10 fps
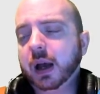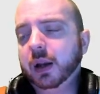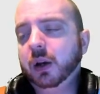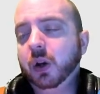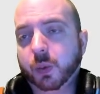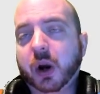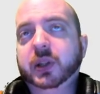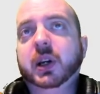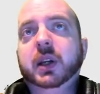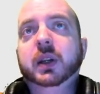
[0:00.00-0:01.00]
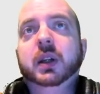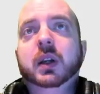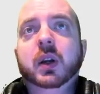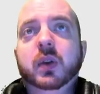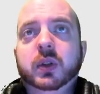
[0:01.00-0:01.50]
Luke Presley,
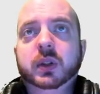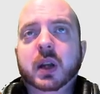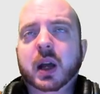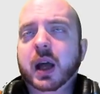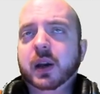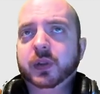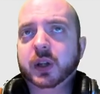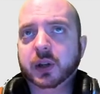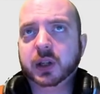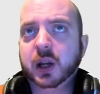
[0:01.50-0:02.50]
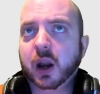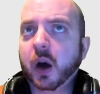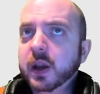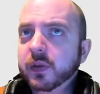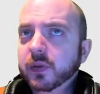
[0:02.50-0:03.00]
who's head of Star Citizen
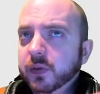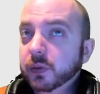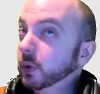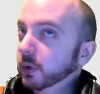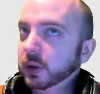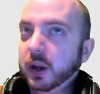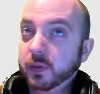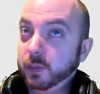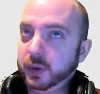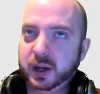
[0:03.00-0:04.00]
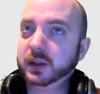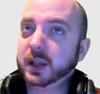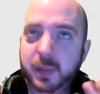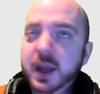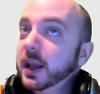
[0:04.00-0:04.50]
Live
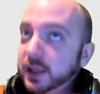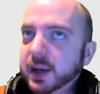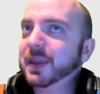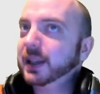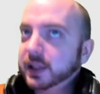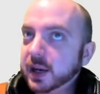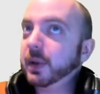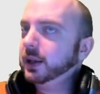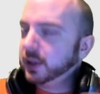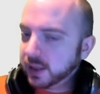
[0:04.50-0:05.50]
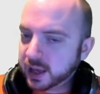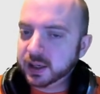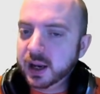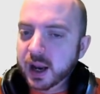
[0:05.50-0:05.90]
something similar to that,